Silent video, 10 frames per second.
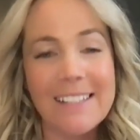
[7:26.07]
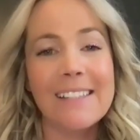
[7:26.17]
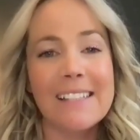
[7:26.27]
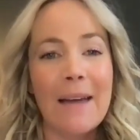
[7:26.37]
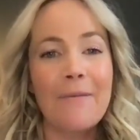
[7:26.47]

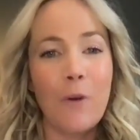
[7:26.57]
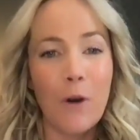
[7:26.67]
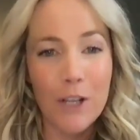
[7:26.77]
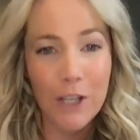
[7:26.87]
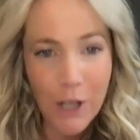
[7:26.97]
It's time
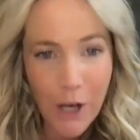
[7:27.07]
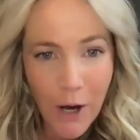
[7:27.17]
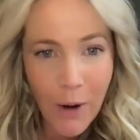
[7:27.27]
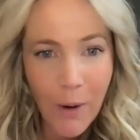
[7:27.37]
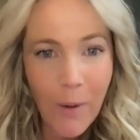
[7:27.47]
for
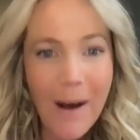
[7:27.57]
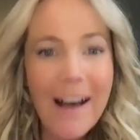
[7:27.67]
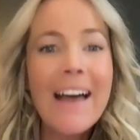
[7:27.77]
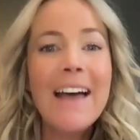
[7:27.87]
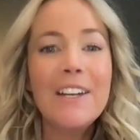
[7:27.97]
you
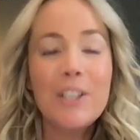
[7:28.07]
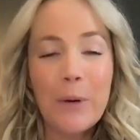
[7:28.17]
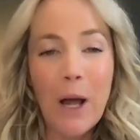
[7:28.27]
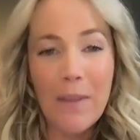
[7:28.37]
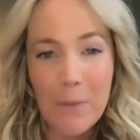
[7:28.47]
to
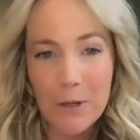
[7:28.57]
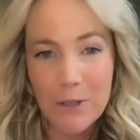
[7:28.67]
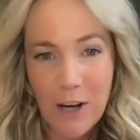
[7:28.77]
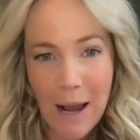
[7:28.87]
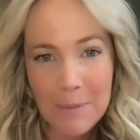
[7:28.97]
put on the
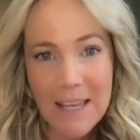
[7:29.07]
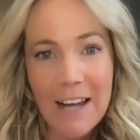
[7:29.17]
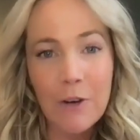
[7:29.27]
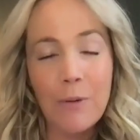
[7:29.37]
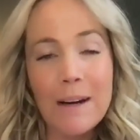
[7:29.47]
bootstraps
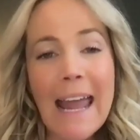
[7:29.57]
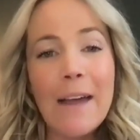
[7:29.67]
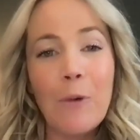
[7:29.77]
and create